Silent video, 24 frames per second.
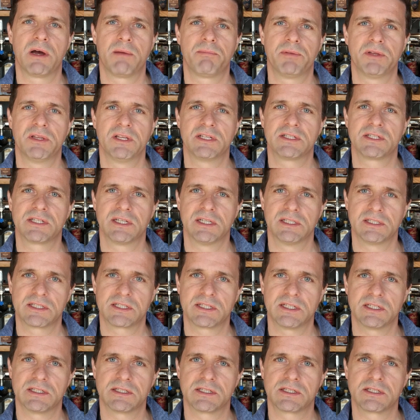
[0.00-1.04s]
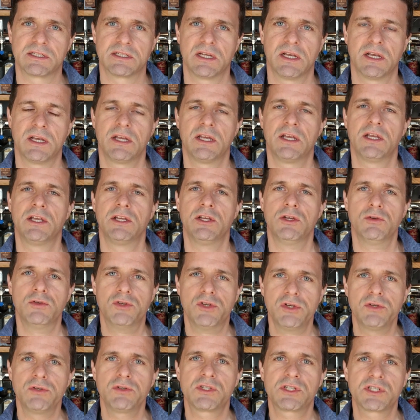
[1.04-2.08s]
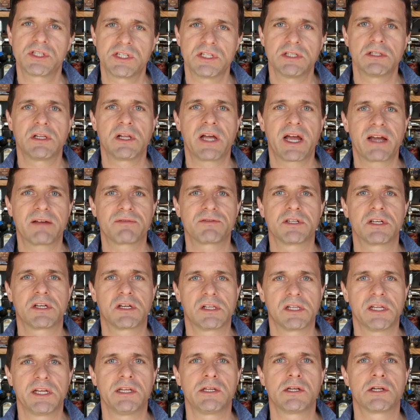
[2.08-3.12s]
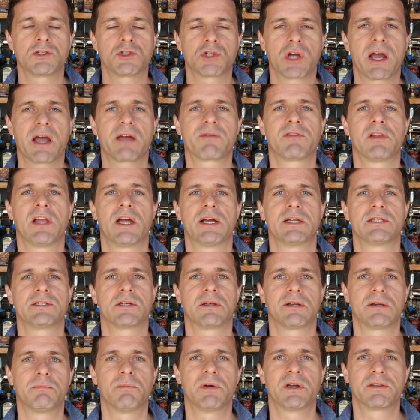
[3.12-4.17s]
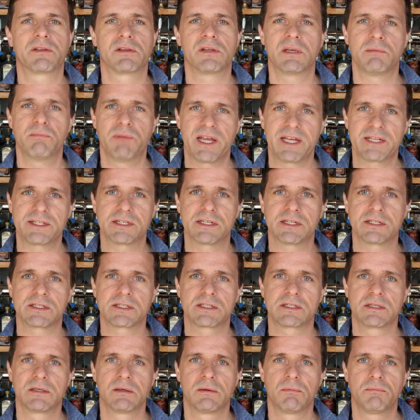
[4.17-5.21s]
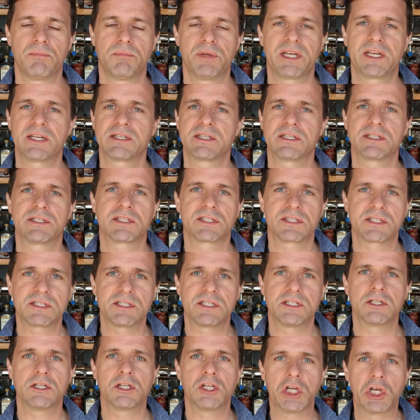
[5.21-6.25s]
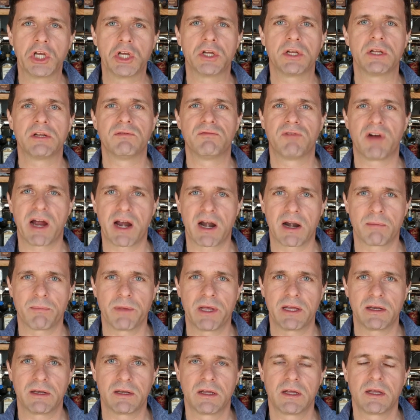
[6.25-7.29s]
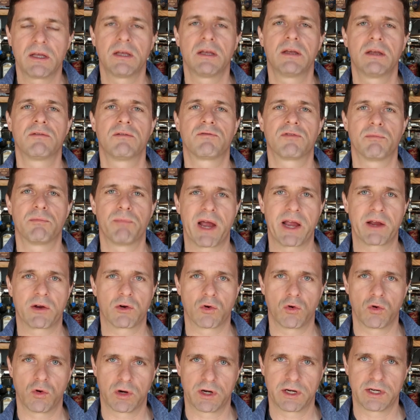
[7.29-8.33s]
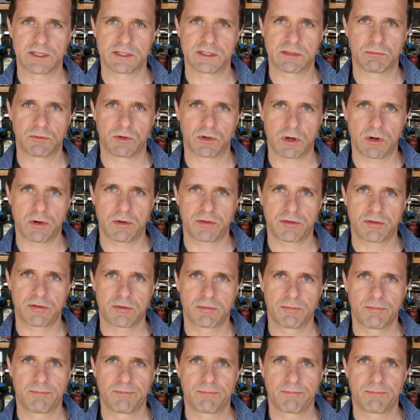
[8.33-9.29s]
up in this instance, you do still have to clean your draft lines on a monthly basis because it's still a good environment for microorganism growth.